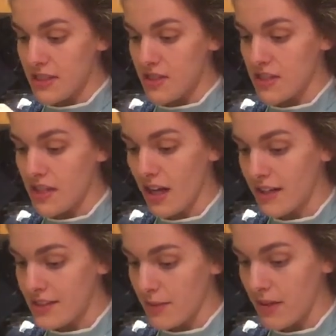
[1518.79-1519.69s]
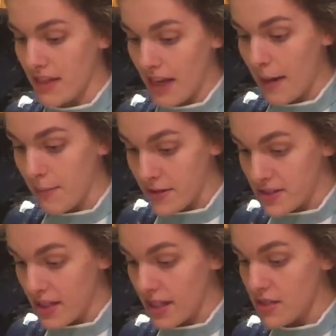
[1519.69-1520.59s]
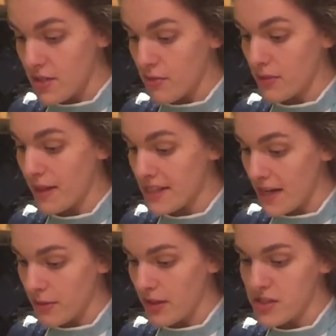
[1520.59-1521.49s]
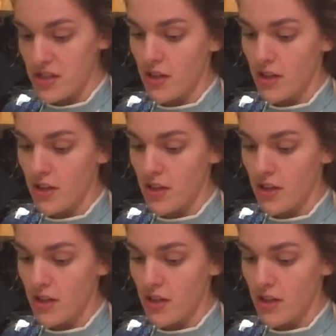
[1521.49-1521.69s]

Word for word: It's just not something that I personally can do with my time crunch.